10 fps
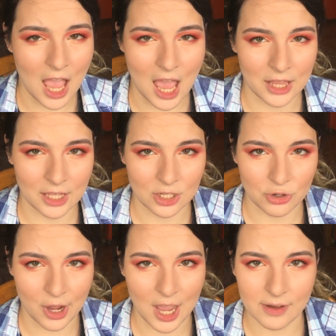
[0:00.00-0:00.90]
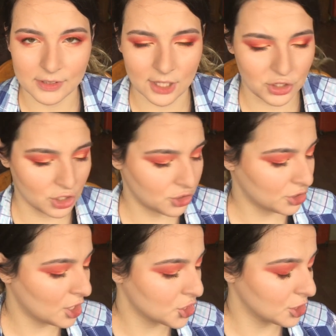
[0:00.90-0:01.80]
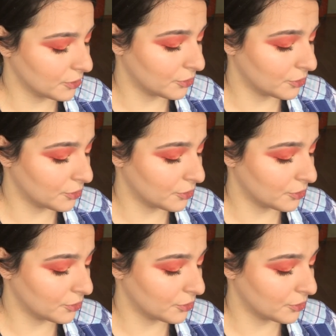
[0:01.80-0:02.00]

and they don't have such international